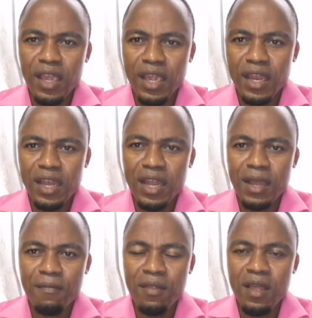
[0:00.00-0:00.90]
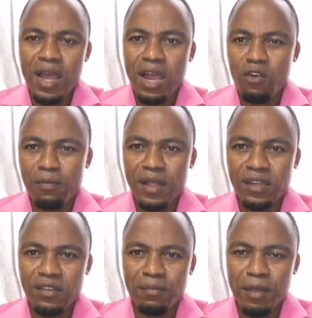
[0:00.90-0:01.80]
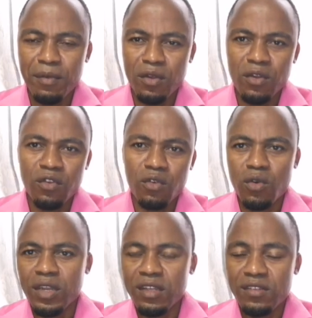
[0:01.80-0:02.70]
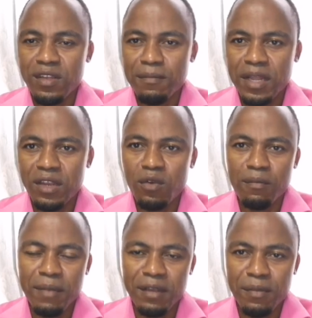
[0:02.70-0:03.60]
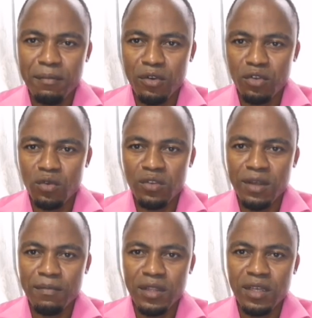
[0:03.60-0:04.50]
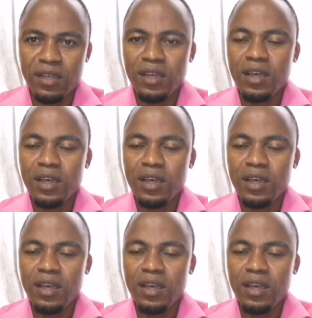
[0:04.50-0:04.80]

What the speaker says: And I hope that maybe on Easter Monday we might be able to do something.